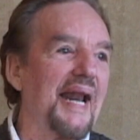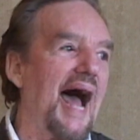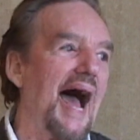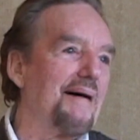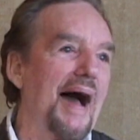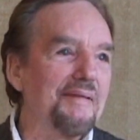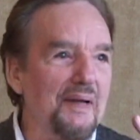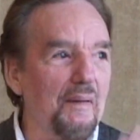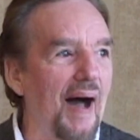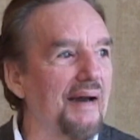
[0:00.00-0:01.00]
I
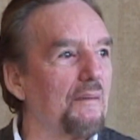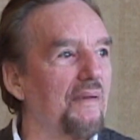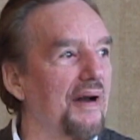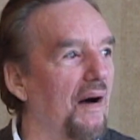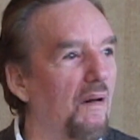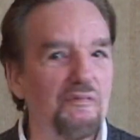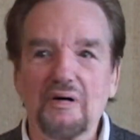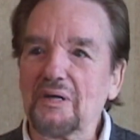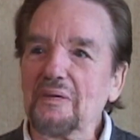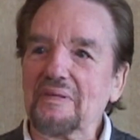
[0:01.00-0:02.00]
you know, I don't want to
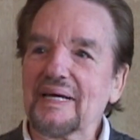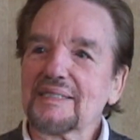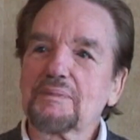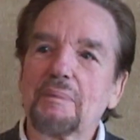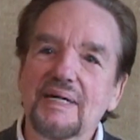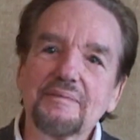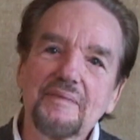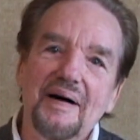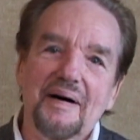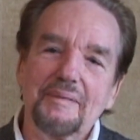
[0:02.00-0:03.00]
overdo this, but
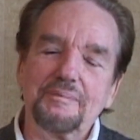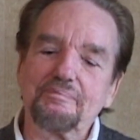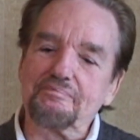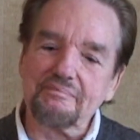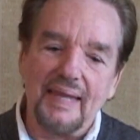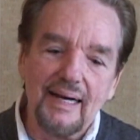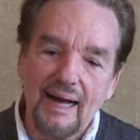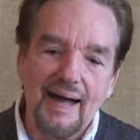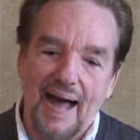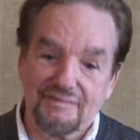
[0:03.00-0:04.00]

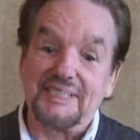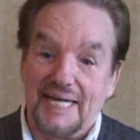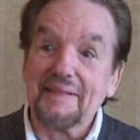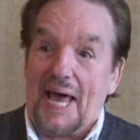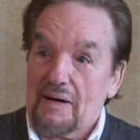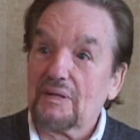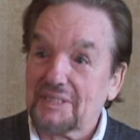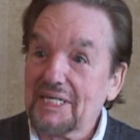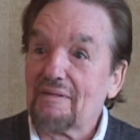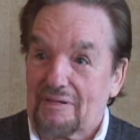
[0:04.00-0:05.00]
I've said that on
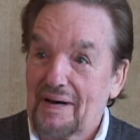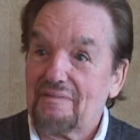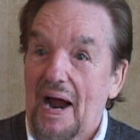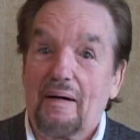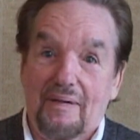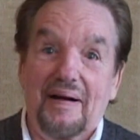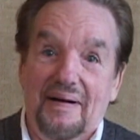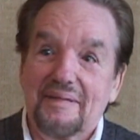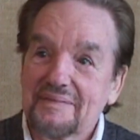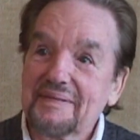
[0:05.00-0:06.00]
several of
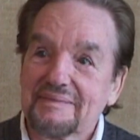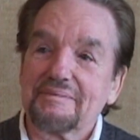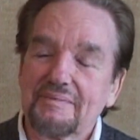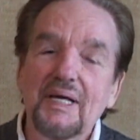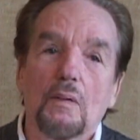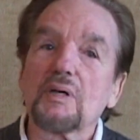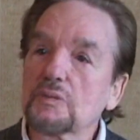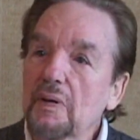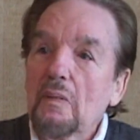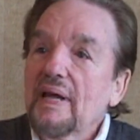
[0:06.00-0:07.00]
our, you know, because
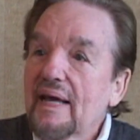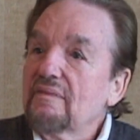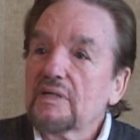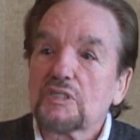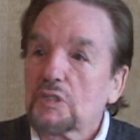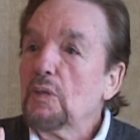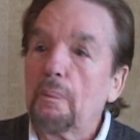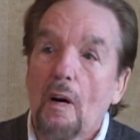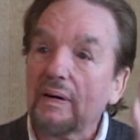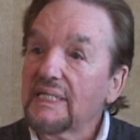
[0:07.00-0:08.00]
we only have this
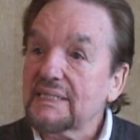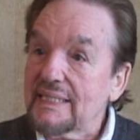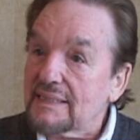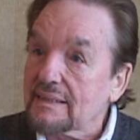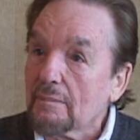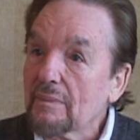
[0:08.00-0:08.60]
two-party system.